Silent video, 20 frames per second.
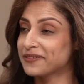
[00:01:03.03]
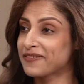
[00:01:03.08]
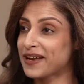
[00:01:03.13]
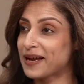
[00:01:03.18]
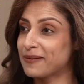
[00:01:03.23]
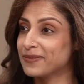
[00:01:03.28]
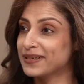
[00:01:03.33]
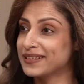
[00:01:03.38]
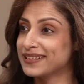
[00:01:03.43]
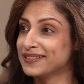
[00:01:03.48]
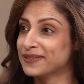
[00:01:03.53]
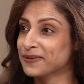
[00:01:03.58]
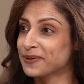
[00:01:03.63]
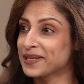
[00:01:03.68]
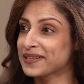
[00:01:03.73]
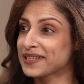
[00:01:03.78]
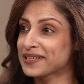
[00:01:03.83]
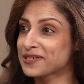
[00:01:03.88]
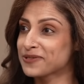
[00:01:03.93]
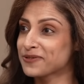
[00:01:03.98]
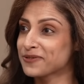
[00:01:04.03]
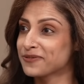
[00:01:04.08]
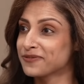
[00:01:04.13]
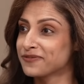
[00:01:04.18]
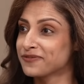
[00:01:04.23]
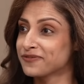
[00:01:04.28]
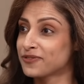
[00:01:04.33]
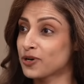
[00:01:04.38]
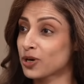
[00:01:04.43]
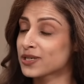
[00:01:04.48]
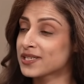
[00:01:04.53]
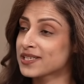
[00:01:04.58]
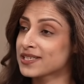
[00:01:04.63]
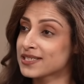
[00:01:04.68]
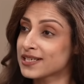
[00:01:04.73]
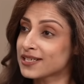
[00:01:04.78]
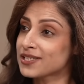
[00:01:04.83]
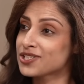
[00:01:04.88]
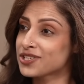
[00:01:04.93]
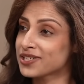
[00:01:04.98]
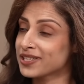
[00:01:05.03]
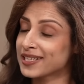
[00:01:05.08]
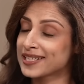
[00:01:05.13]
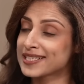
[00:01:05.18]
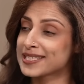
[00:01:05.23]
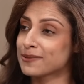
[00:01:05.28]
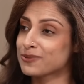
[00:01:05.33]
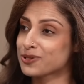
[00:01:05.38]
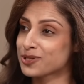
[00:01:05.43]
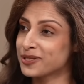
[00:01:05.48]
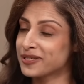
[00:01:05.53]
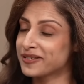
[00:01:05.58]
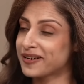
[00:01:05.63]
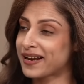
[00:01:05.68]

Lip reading: family knowing that you've got such an exceptional